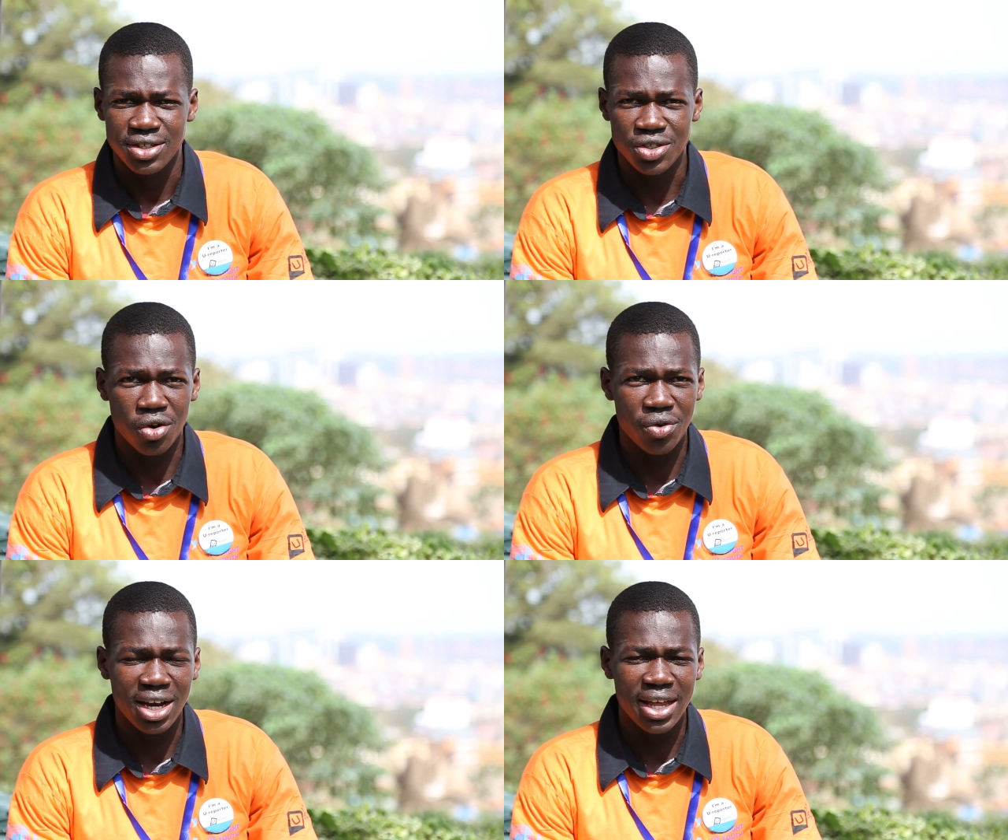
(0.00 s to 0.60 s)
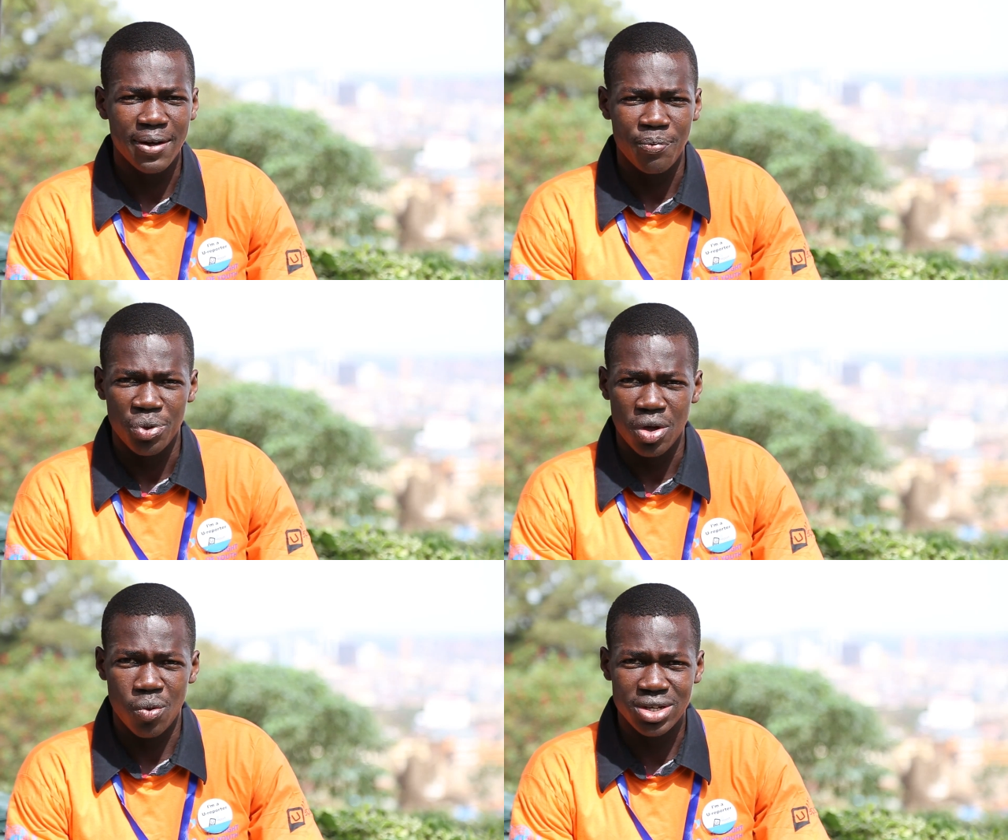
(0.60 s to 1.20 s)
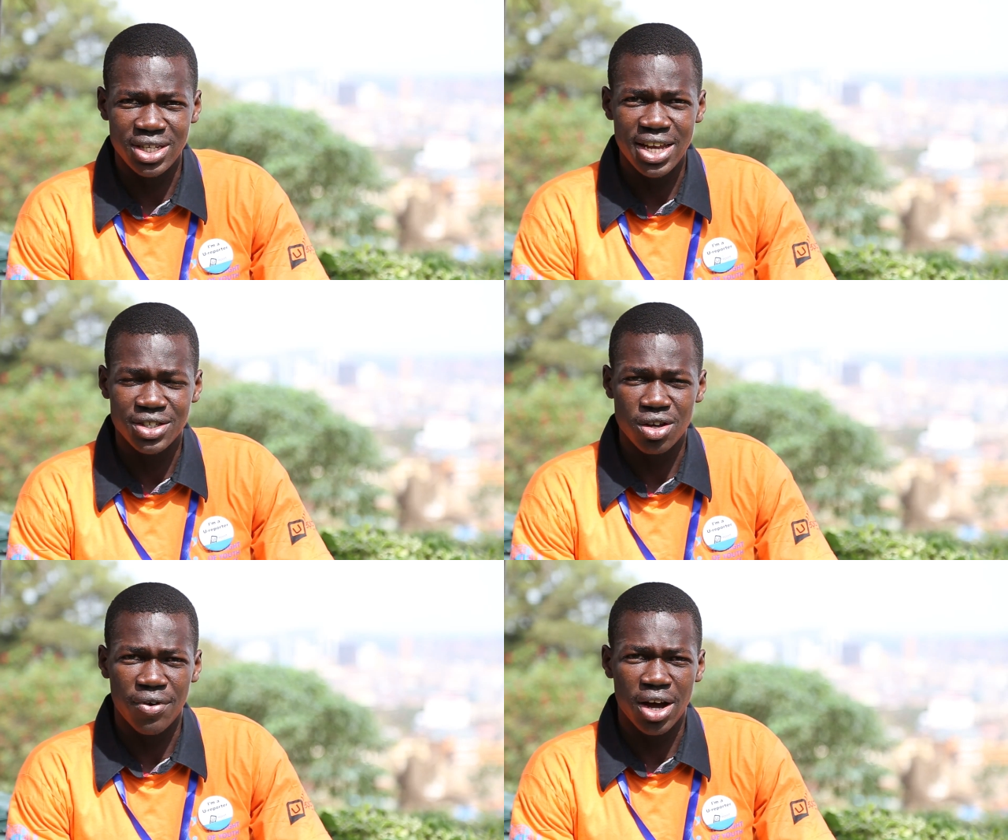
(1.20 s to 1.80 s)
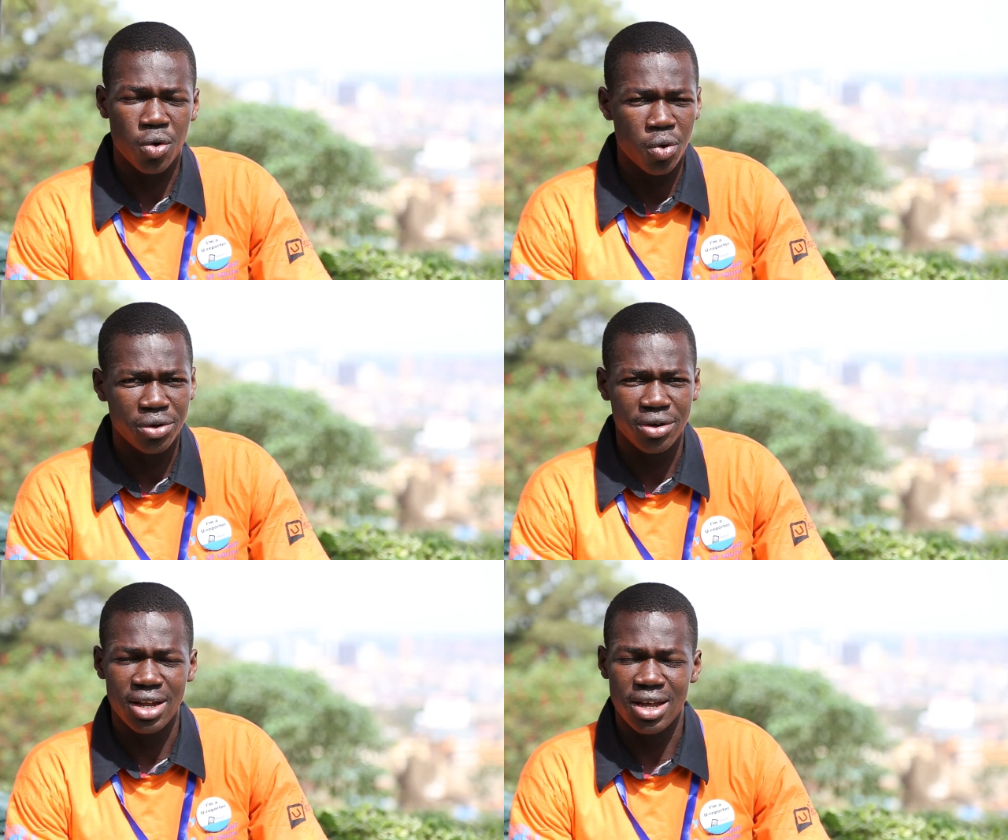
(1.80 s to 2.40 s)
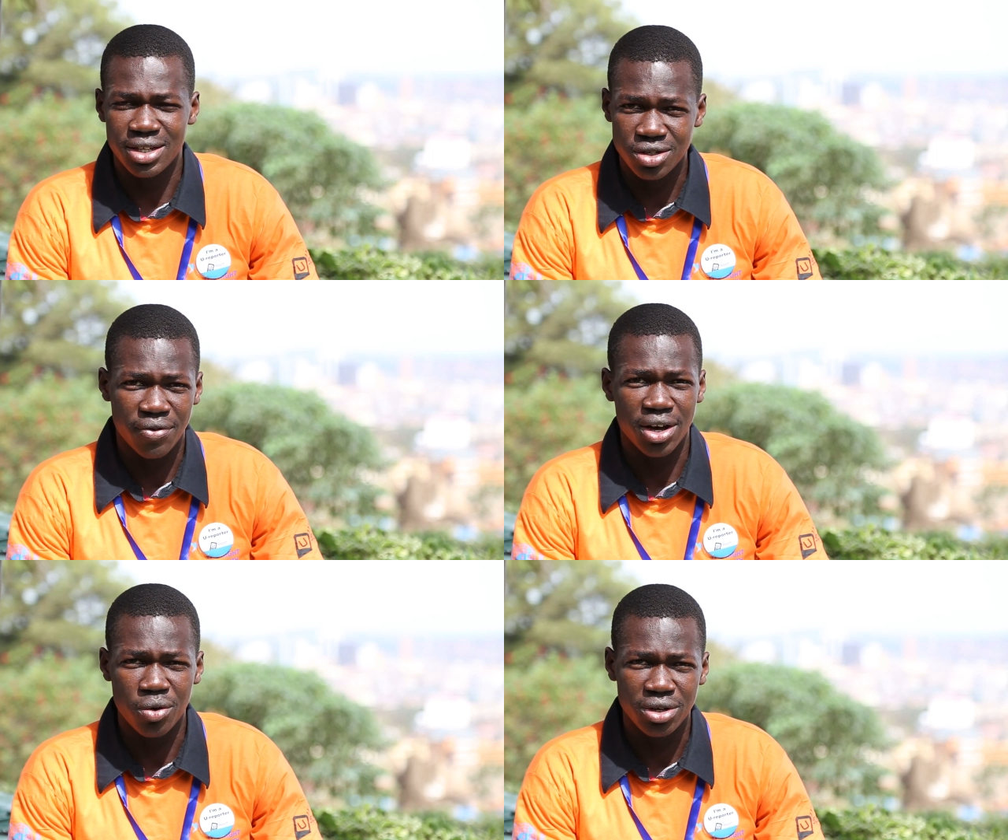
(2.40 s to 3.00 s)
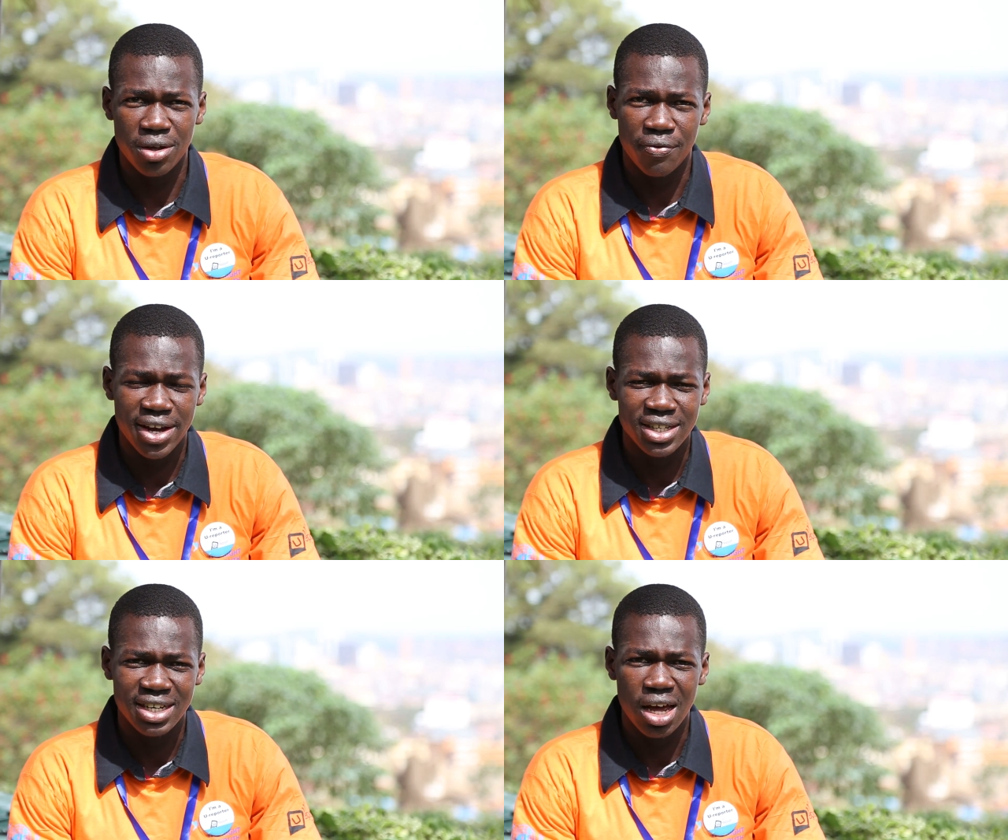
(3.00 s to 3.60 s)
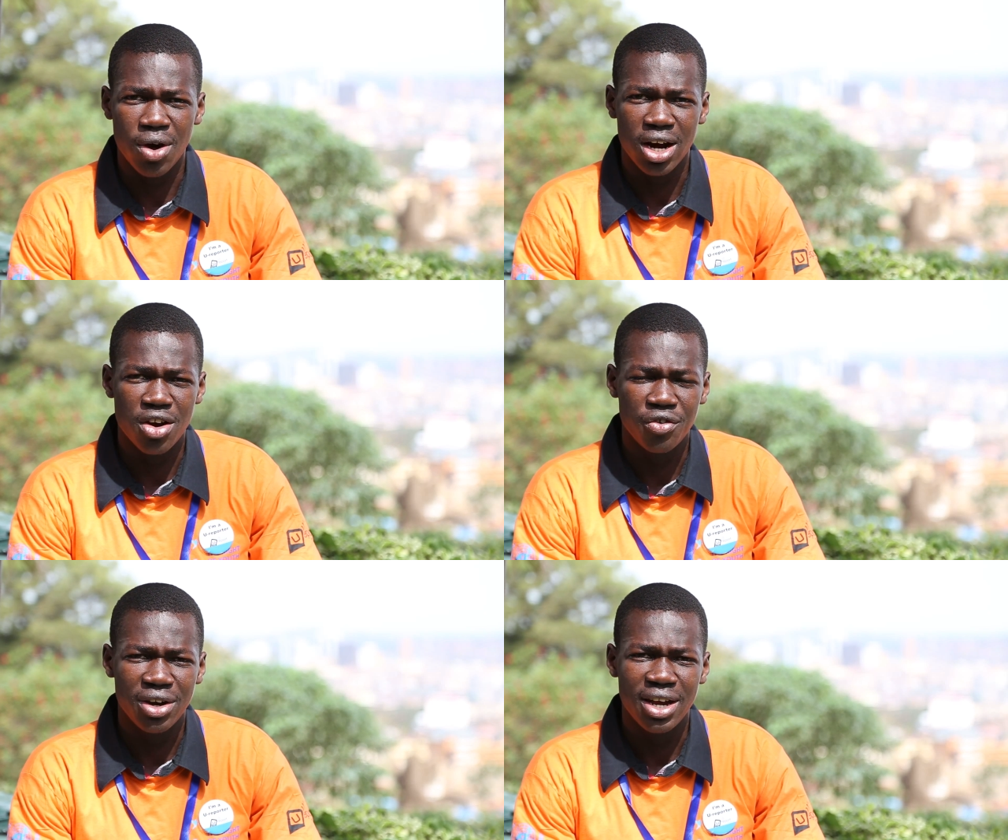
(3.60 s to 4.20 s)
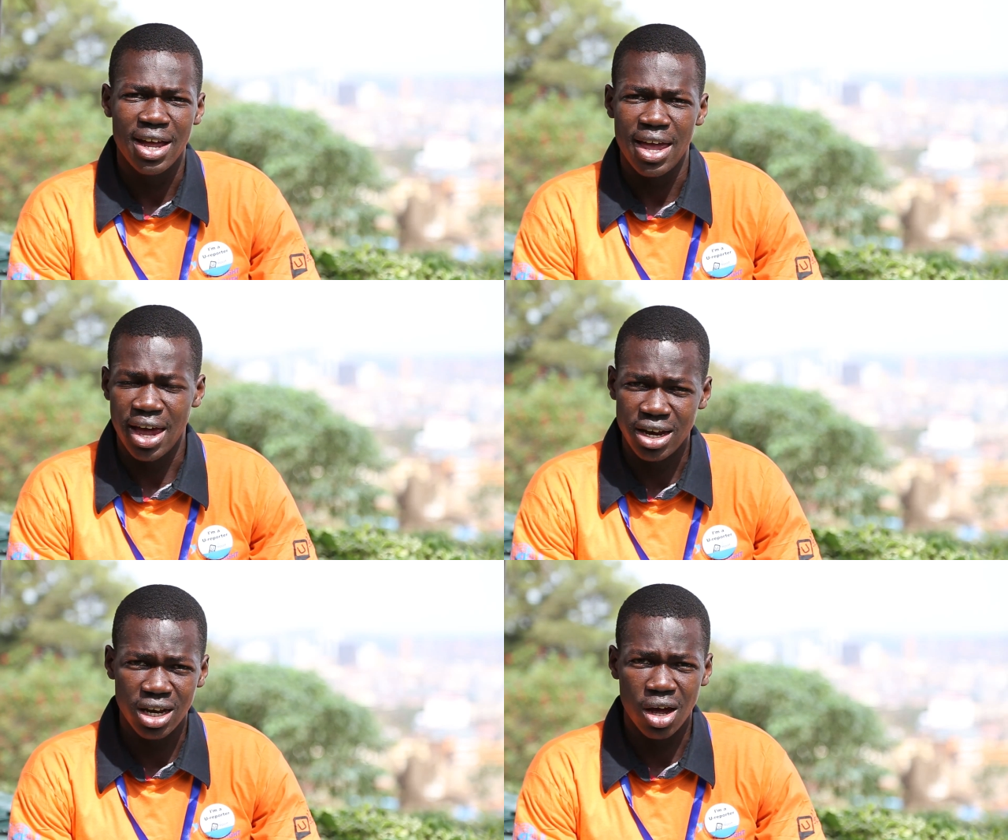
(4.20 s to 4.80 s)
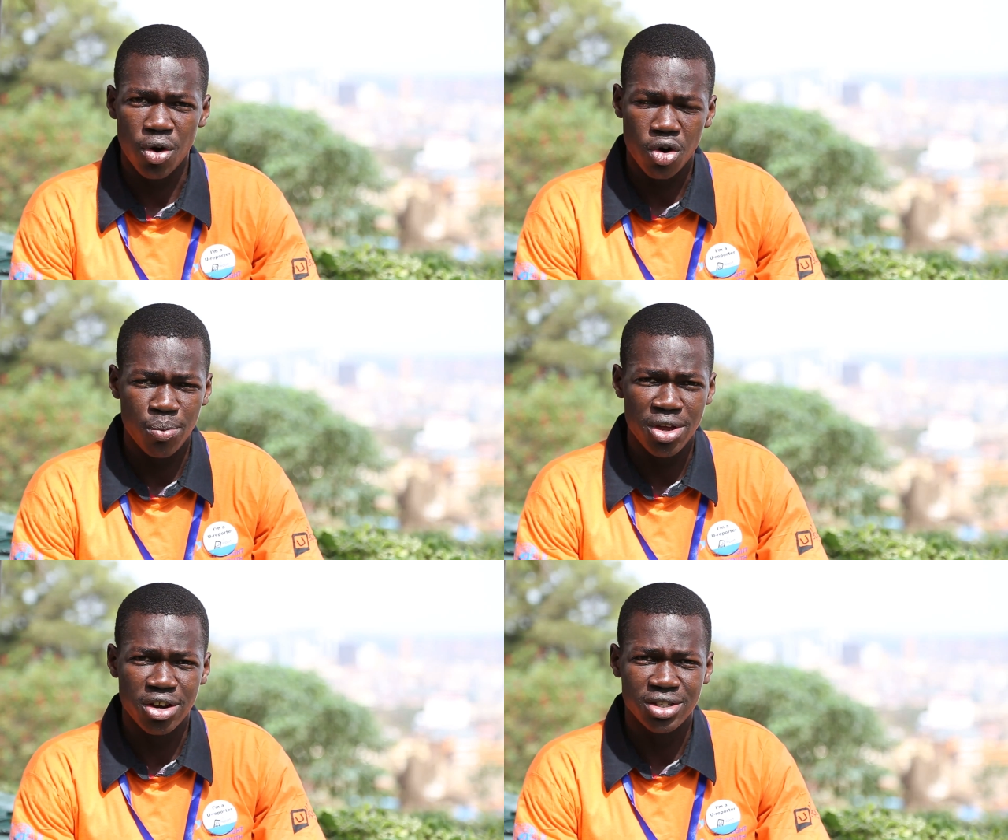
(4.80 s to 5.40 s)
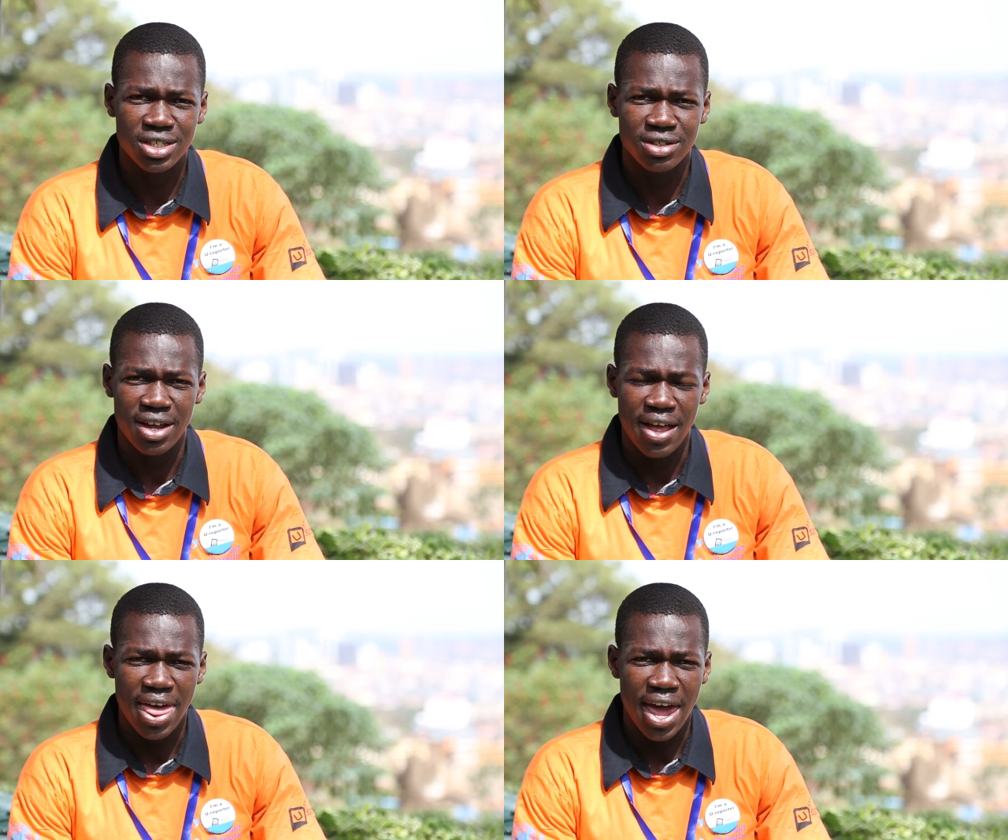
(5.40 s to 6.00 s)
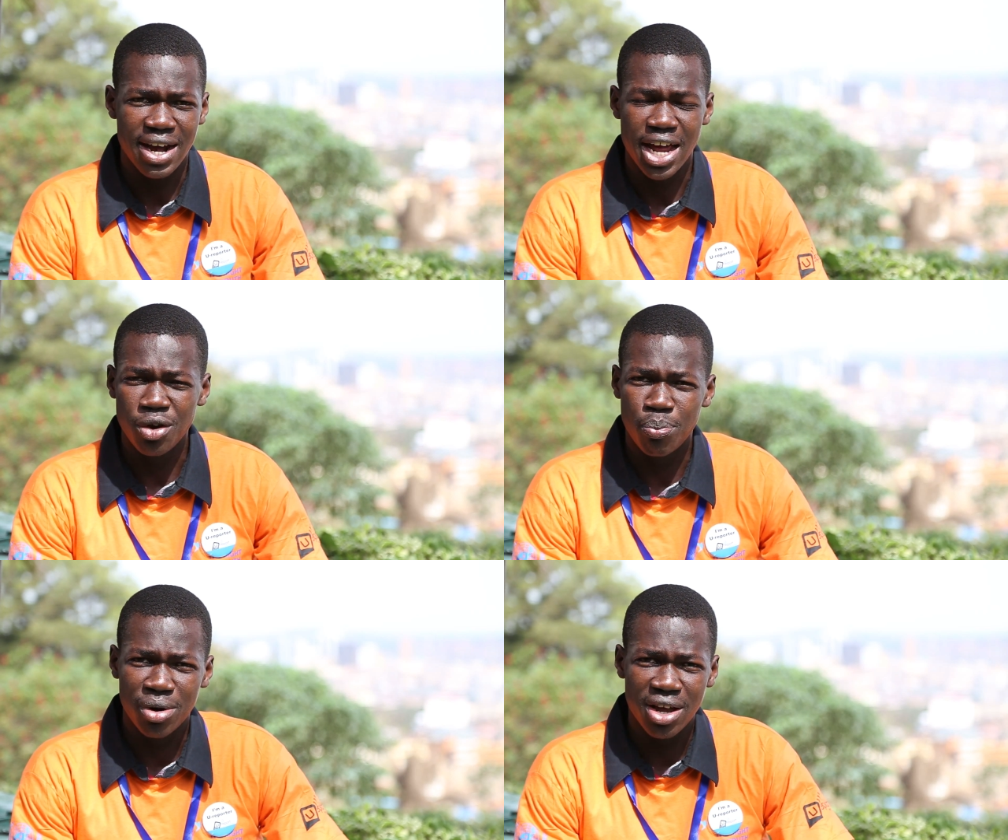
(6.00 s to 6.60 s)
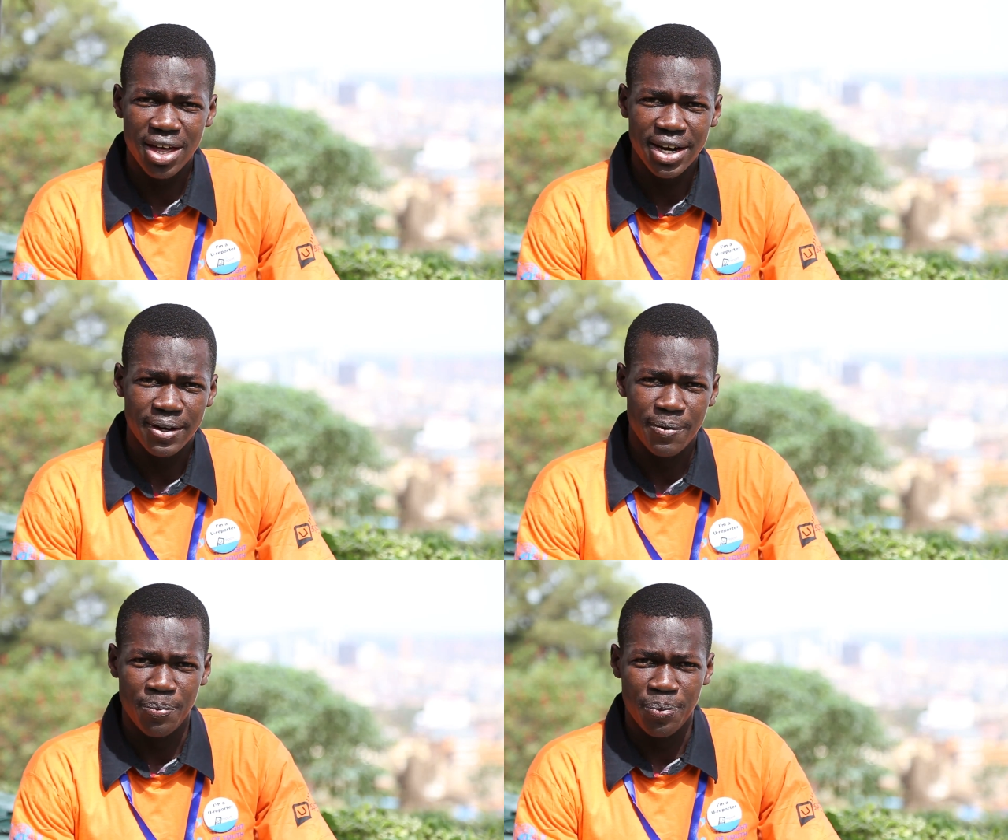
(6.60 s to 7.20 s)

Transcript: So really, we see it's of a good, it's of a good effect in our country and in our communities. And I do pray that